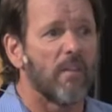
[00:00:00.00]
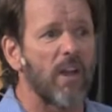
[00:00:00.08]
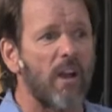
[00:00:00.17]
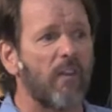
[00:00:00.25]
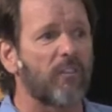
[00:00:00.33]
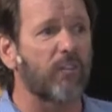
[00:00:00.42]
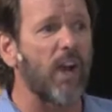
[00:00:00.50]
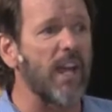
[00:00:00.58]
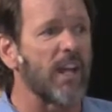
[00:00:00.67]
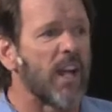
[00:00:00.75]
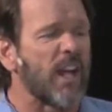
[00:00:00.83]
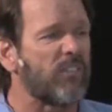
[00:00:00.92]
they're
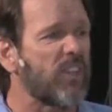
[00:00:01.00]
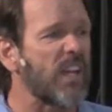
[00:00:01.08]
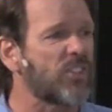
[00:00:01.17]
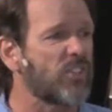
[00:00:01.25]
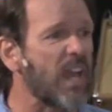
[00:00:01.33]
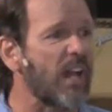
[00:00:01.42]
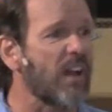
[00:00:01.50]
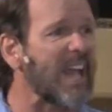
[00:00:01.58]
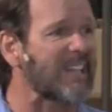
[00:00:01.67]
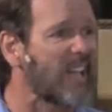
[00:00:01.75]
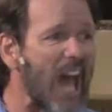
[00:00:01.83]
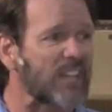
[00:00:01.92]
afraid. If they say it
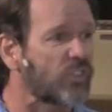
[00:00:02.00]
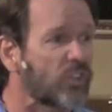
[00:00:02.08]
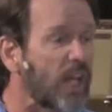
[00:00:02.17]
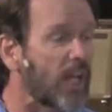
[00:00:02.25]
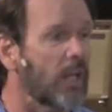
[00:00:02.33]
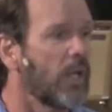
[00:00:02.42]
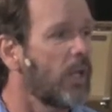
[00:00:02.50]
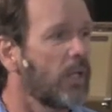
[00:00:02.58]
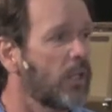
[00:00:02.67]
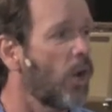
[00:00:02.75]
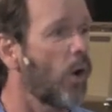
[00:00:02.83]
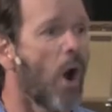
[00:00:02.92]
like God said it,
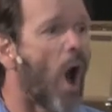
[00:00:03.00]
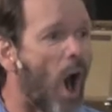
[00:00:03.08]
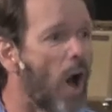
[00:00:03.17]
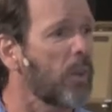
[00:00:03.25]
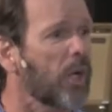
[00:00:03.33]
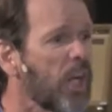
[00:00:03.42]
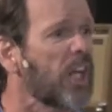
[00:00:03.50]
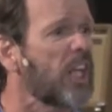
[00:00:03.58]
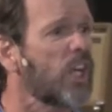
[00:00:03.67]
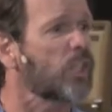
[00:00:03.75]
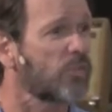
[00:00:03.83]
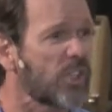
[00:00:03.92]
you know, oh, they're going to
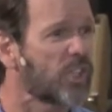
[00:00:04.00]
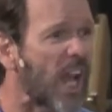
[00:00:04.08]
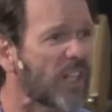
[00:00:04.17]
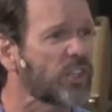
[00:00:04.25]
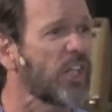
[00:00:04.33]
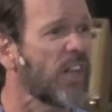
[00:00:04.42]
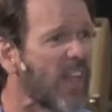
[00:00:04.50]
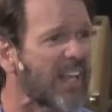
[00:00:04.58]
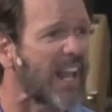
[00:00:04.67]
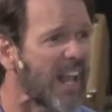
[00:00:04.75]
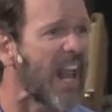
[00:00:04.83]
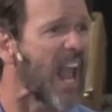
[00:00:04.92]
get his rejection and they
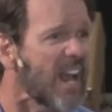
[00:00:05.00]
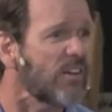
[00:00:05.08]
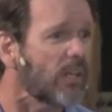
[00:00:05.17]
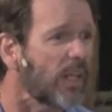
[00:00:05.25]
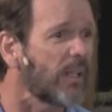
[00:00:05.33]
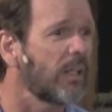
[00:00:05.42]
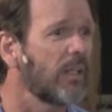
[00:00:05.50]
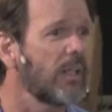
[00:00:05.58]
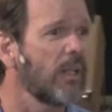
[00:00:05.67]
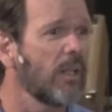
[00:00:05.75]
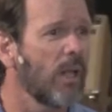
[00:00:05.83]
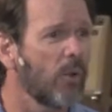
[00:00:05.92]
can't handle it.
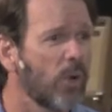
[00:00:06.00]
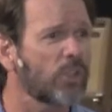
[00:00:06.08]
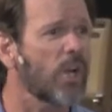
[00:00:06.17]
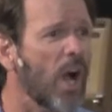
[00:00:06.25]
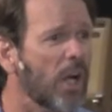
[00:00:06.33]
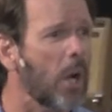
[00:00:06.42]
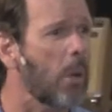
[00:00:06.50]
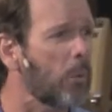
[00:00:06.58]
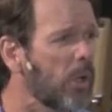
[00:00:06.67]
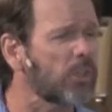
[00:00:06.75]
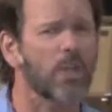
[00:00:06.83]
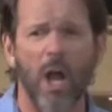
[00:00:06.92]
We're talking, to,
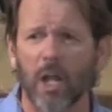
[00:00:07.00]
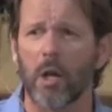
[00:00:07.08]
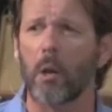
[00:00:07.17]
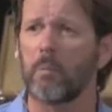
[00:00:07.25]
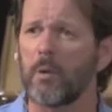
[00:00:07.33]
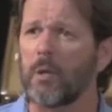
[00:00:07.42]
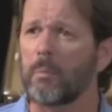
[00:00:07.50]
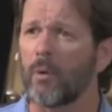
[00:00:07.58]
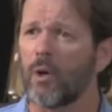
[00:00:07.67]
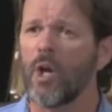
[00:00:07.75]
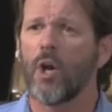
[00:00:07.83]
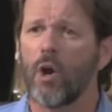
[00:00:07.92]
we're talking to
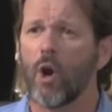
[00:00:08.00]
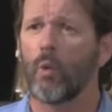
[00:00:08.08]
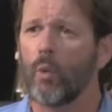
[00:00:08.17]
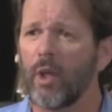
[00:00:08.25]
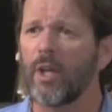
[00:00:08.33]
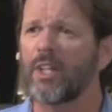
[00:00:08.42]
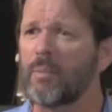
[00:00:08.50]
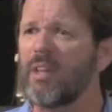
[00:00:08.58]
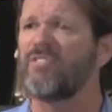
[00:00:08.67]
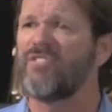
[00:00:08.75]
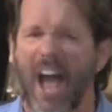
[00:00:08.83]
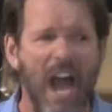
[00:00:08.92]
people who are willing to be
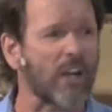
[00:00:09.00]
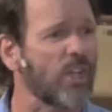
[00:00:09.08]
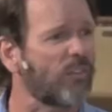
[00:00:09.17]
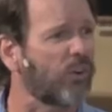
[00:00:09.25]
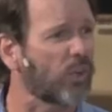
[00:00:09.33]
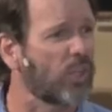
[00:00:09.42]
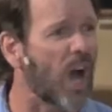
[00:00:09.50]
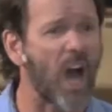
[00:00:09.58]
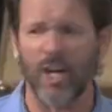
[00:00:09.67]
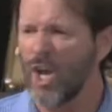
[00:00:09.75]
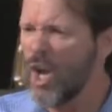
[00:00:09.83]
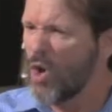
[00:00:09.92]
valiant for
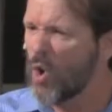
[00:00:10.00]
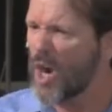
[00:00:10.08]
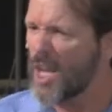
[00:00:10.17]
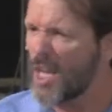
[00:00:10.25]
God, who are